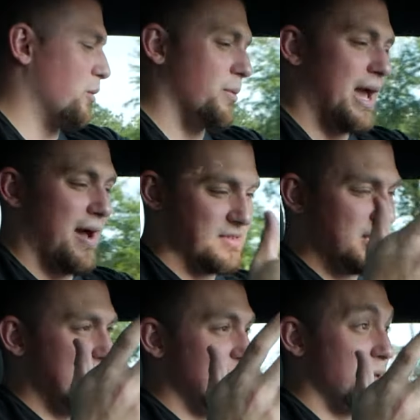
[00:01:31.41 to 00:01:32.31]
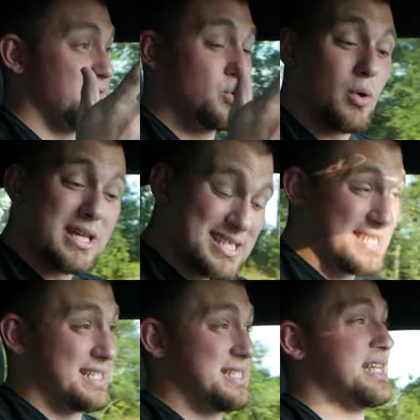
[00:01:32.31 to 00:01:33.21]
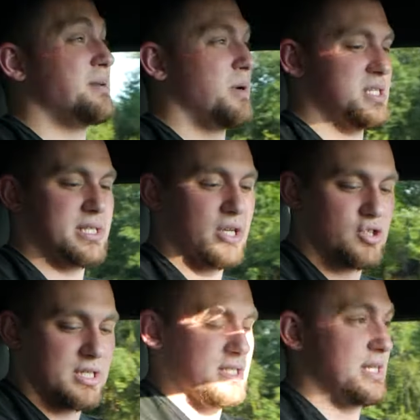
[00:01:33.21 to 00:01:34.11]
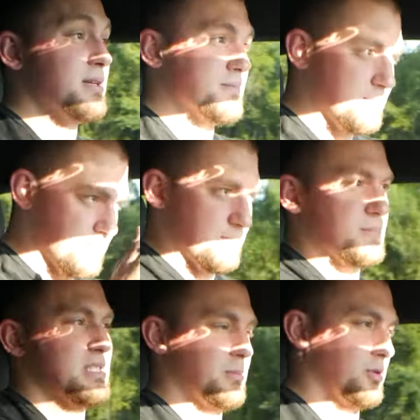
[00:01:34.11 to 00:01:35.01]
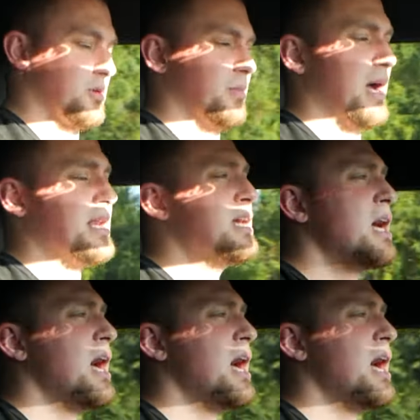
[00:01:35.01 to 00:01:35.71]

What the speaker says: What we have today is we have a 2016 Mustang GT, similar to mine.